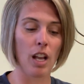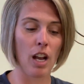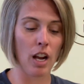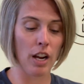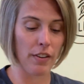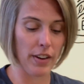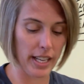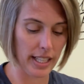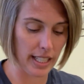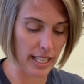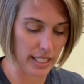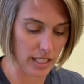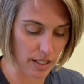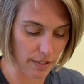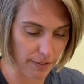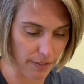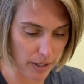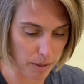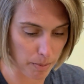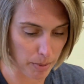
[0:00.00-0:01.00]
All right, lots
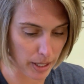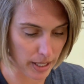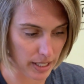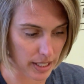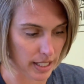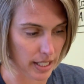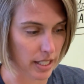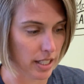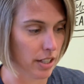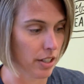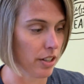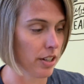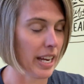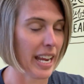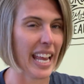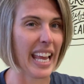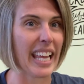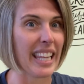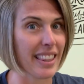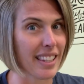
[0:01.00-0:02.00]
of fun bugs in here.
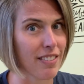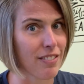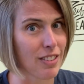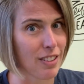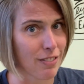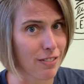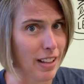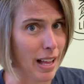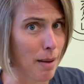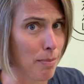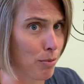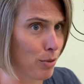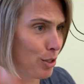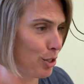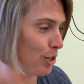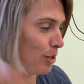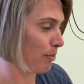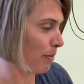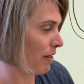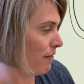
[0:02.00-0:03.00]
And Lift the Flap,
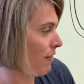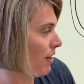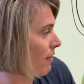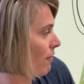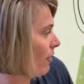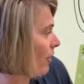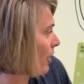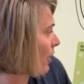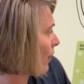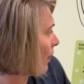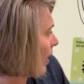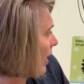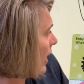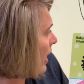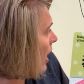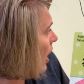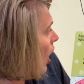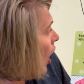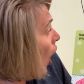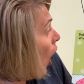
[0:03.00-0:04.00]
which is my favorite. You
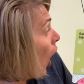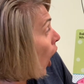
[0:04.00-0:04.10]
ready?